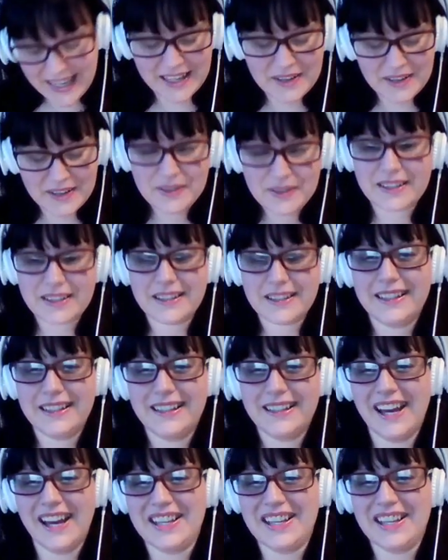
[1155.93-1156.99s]
those are the
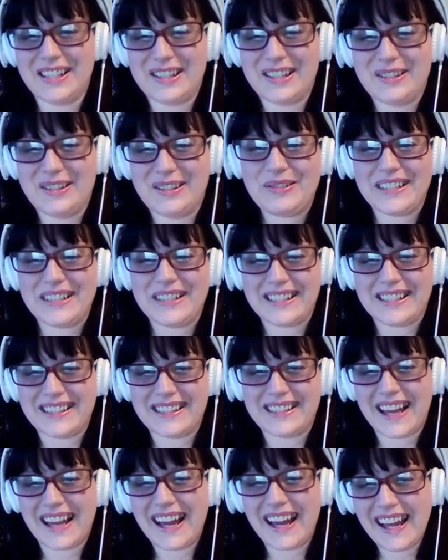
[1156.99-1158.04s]
stories.
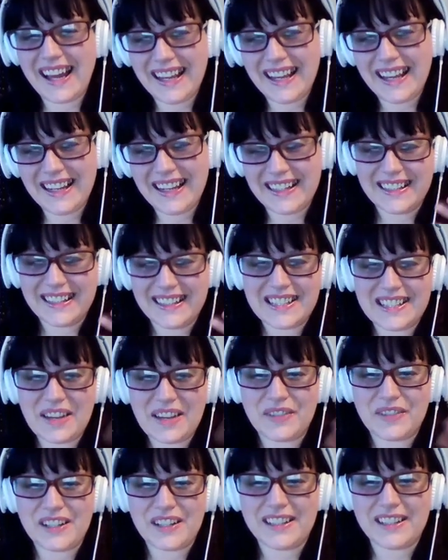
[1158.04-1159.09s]
Hey,
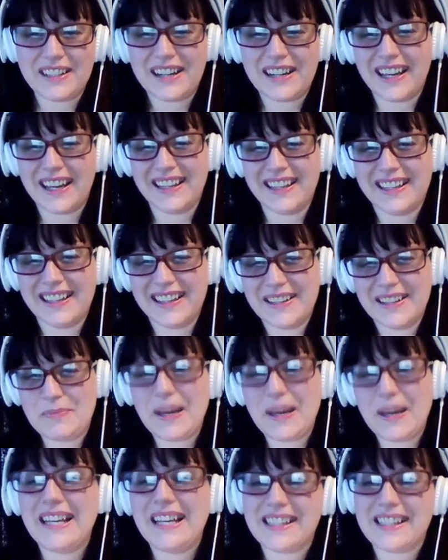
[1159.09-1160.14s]
Teflon Light.
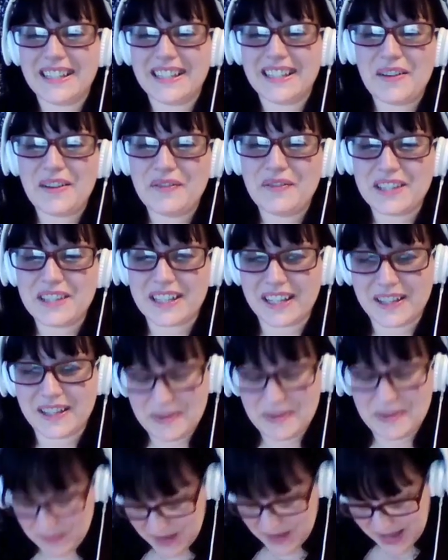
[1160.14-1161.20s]
Peace and love to you.
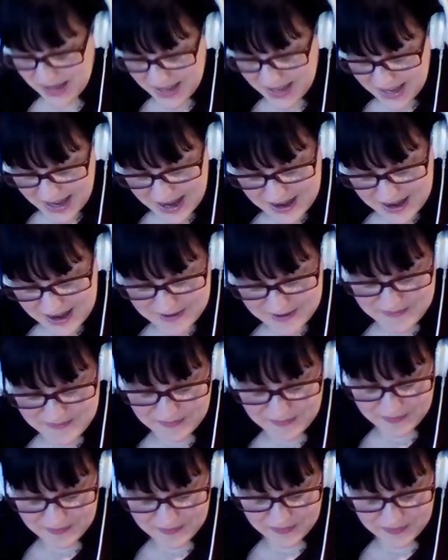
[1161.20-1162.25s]

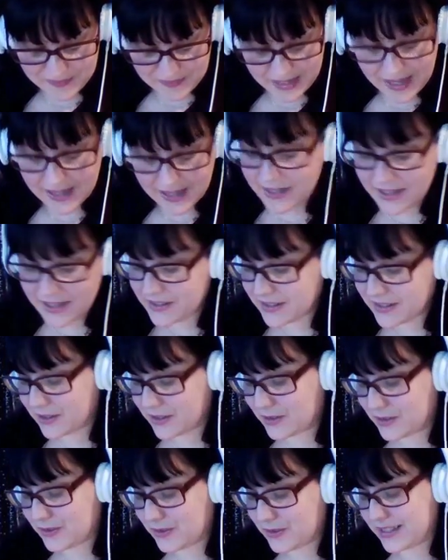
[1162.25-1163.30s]
Yeah, those are the
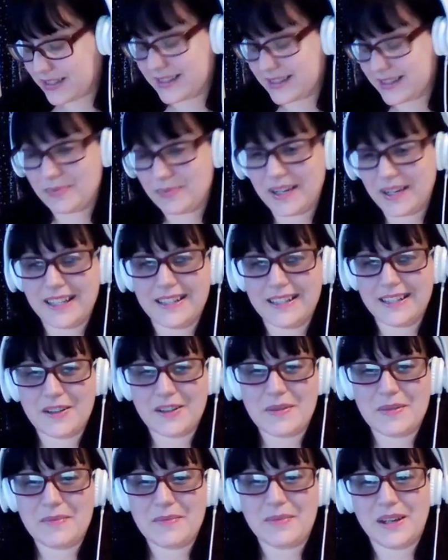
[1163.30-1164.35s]
stories. So please
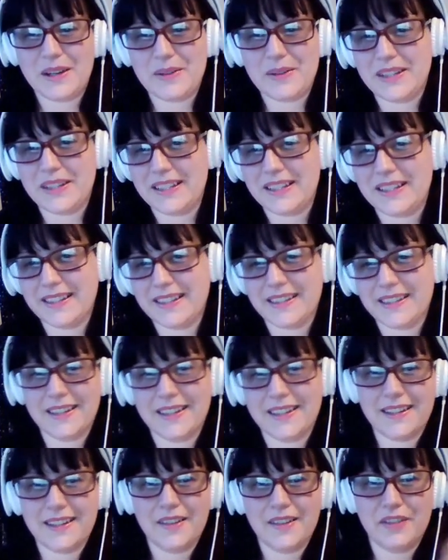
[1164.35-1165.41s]
comment below when this is a
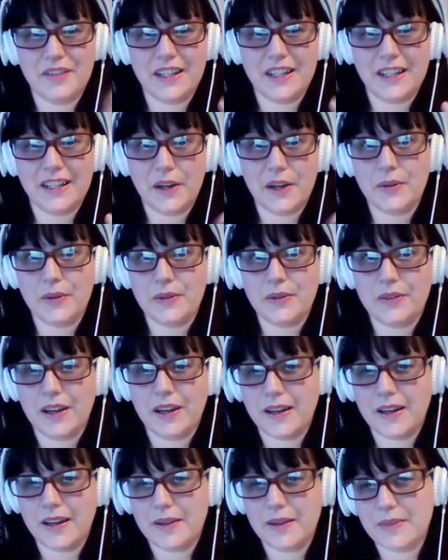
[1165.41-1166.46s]
video,
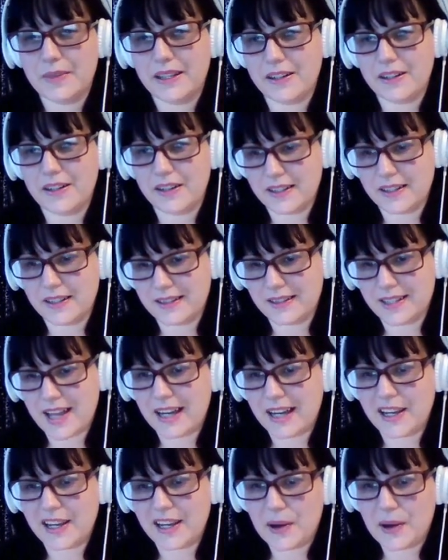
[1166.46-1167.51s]
and then I can
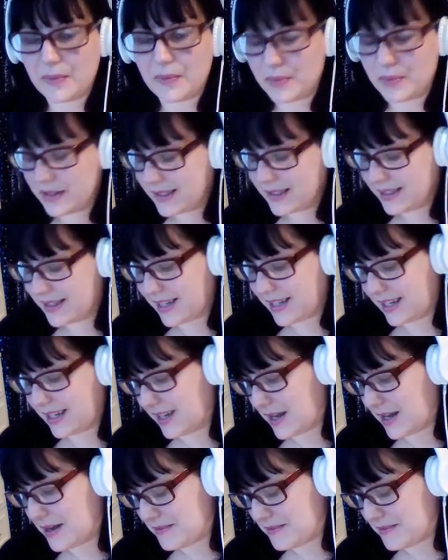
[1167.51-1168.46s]
tally up the